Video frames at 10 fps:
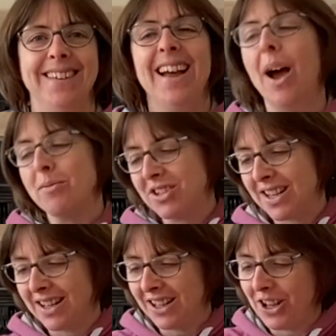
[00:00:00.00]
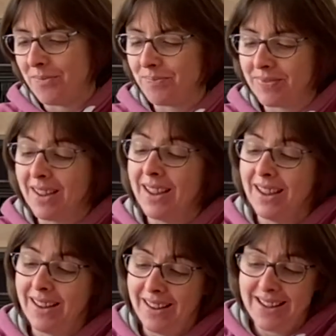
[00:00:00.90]
I'm just kidding you.
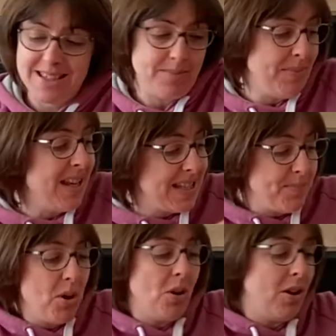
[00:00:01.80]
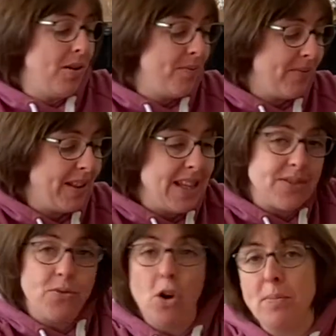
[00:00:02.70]
It's a book, and there's
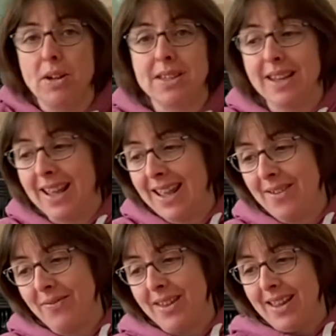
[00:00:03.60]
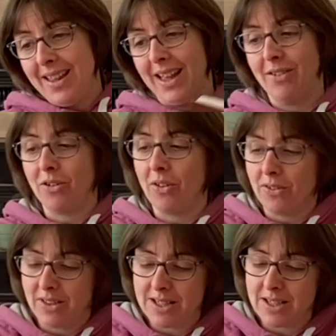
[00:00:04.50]
4 books in here. I've got
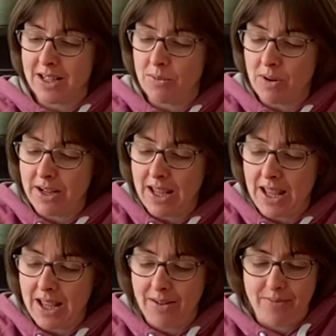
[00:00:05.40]
this little one here.